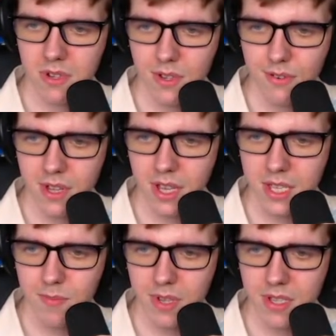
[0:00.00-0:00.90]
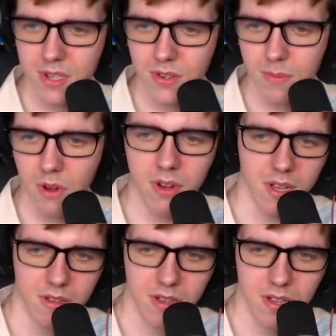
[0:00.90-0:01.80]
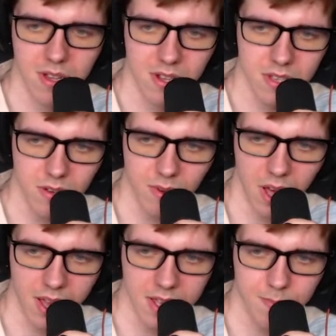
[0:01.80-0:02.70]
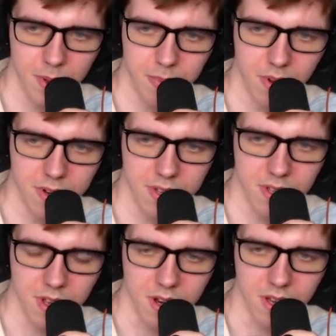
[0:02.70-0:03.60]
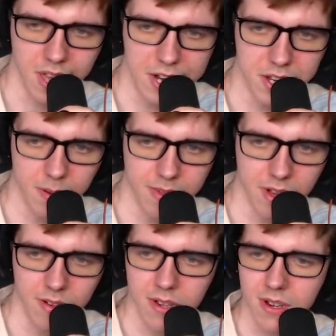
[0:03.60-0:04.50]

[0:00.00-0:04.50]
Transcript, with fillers: Do you realize P's good stream? Okay. So I guess people are catching up now.